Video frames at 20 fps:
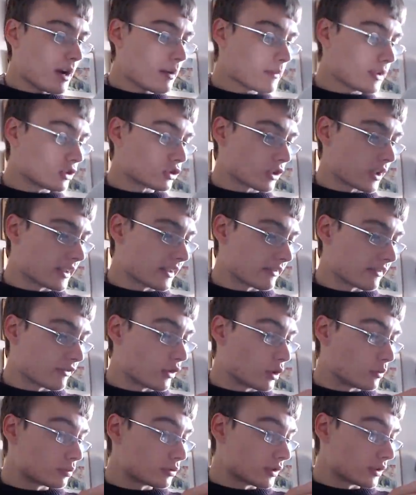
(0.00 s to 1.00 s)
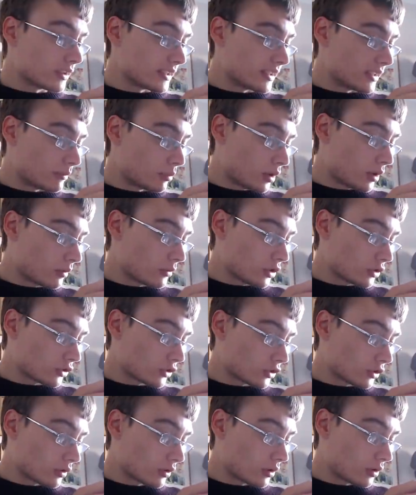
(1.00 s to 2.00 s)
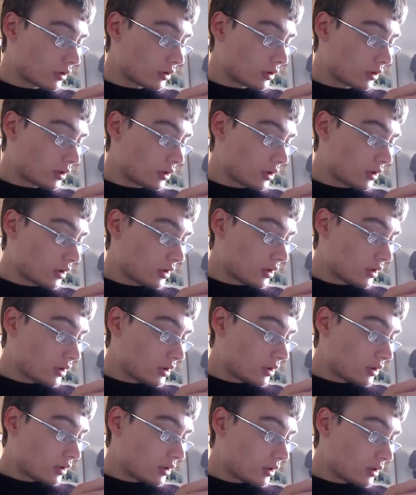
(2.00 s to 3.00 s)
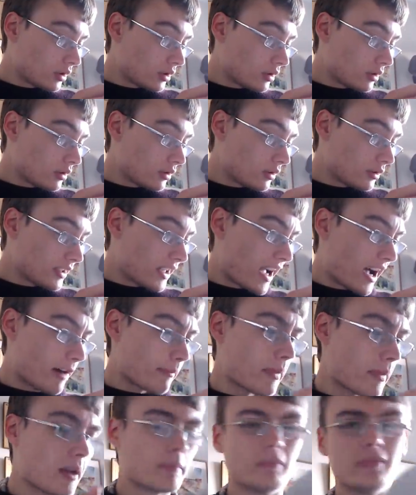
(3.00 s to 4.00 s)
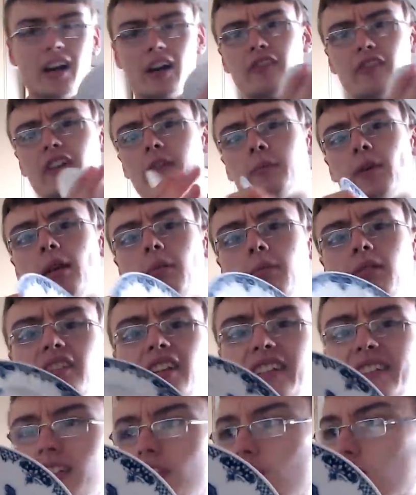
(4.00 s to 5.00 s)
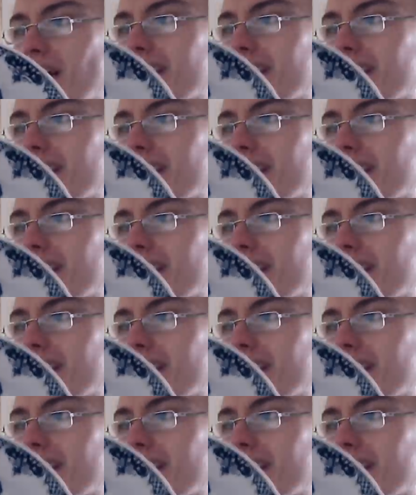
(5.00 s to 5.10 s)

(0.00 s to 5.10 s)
It might be transfer printed, but I'm not sure. Now, maybe I think maybe these are